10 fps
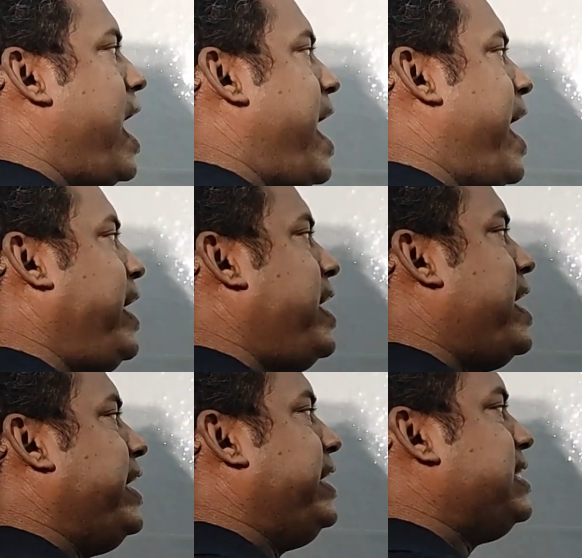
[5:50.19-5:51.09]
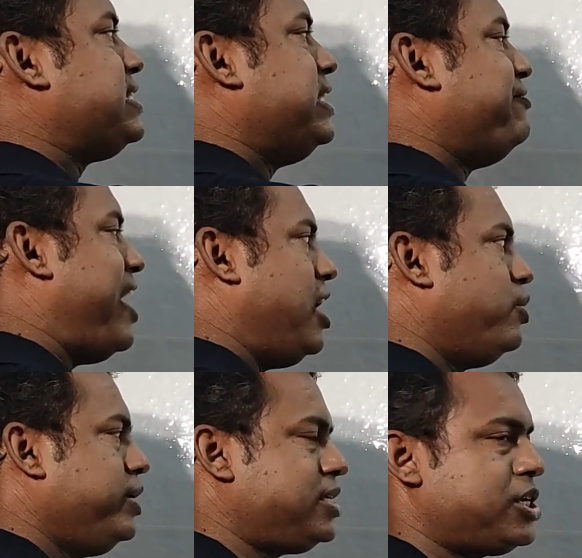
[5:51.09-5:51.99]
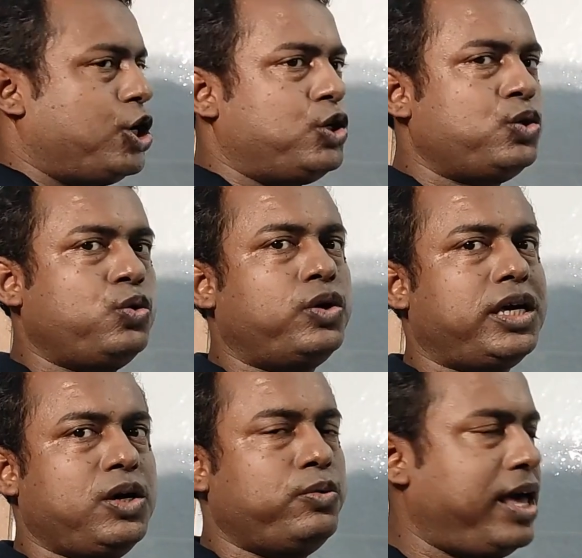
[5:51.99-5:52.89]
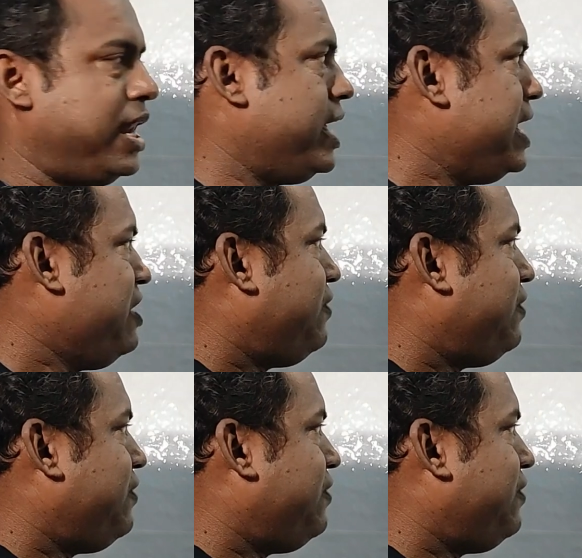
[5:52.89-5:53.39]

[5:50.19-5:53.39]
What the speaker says: and it is the value is 2QL.